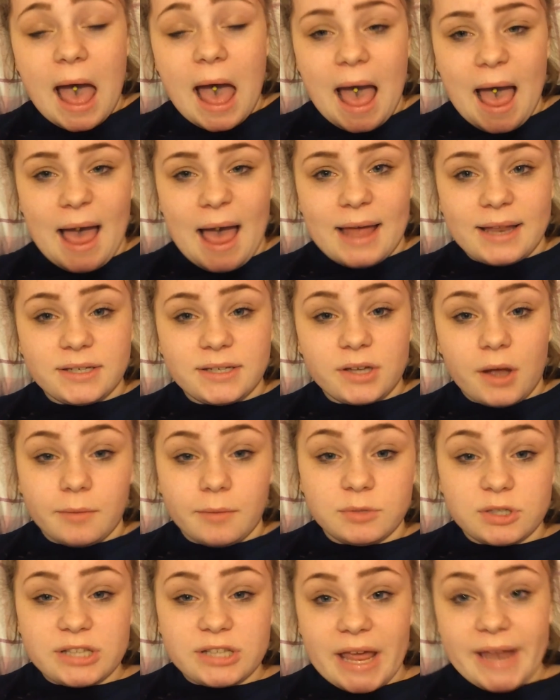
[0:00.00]
and
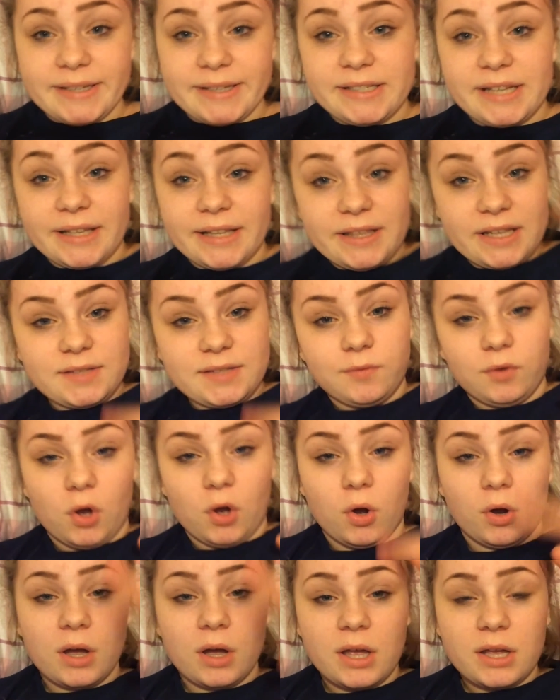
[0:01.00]
I'm just editing this
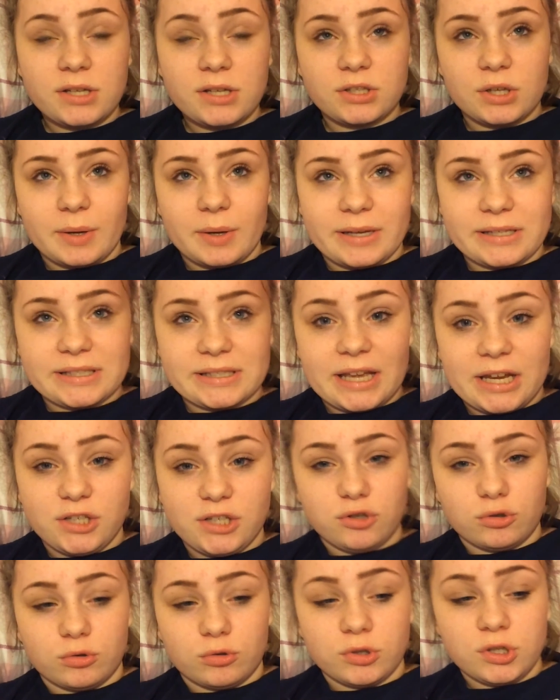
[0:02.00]
vlog so it's
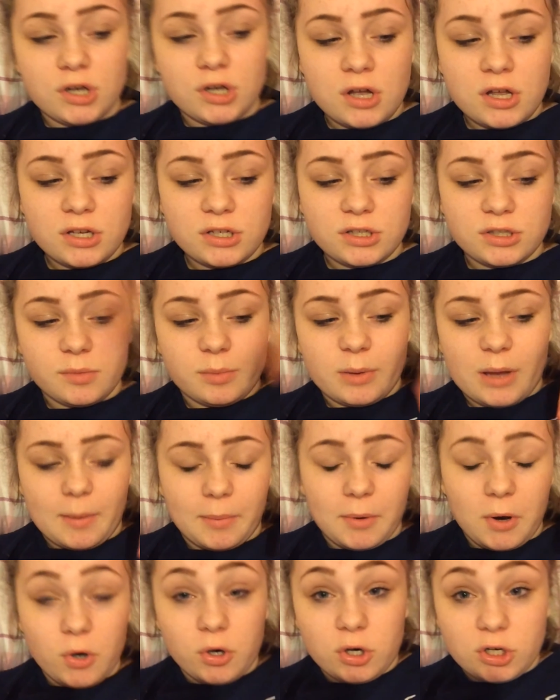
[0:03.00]
scheduled to be
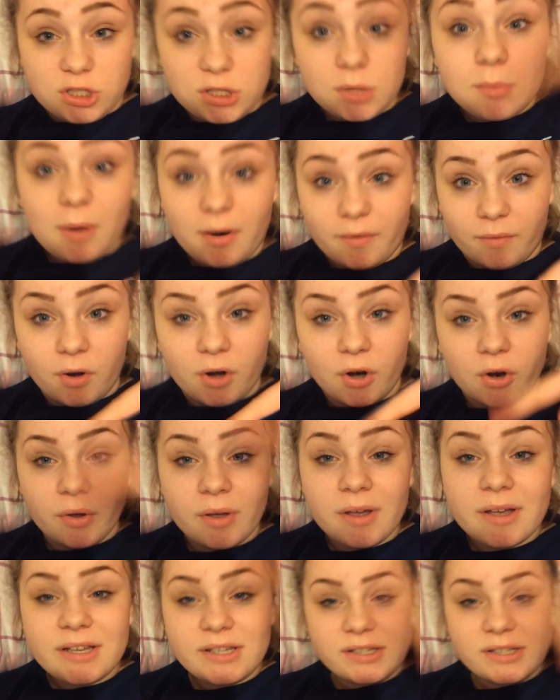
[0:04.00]
uploaded tomorrow.